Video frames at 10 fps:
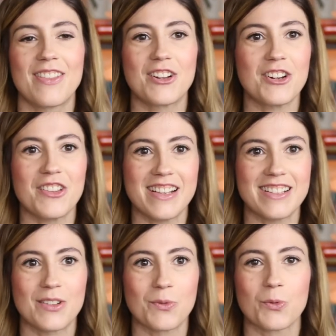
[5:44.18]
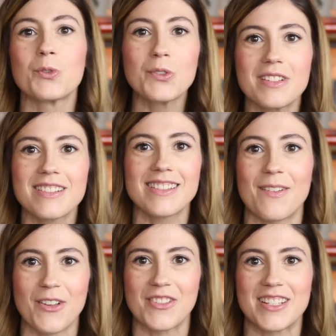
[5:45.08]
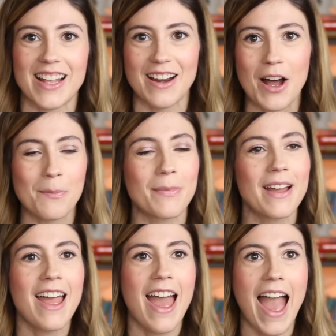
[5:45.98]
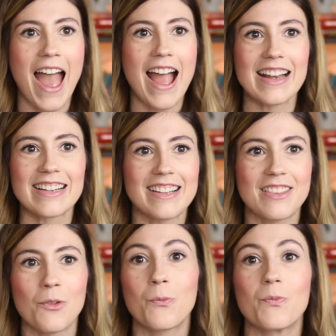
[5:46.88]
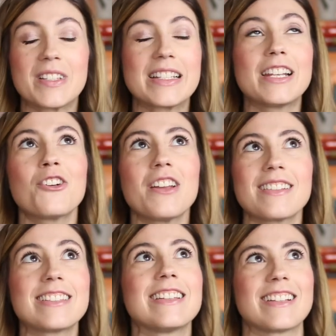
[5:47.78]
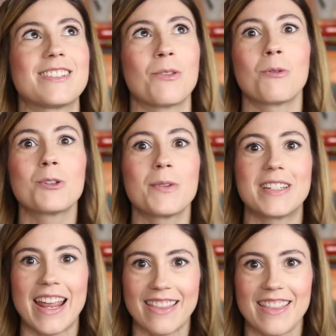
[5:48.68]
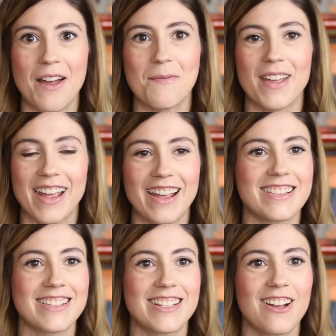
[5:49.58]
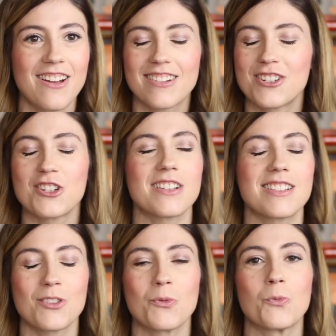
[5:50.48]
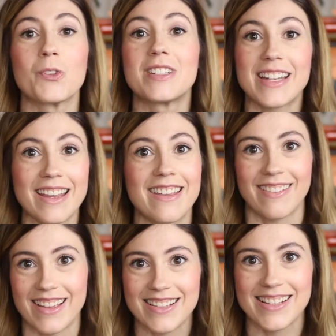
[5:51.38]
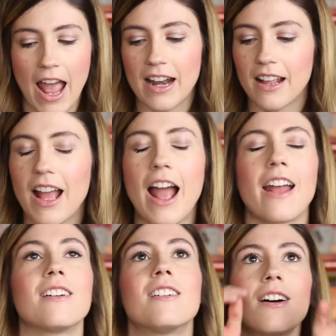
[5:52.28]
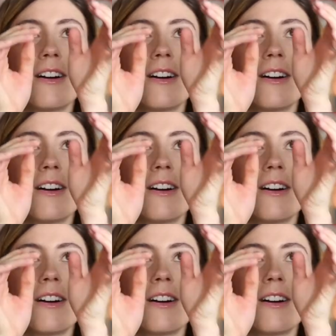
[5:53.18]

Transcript: There are these rules that we've set up, and the seriousness with which we take them is just ridiculous. And I,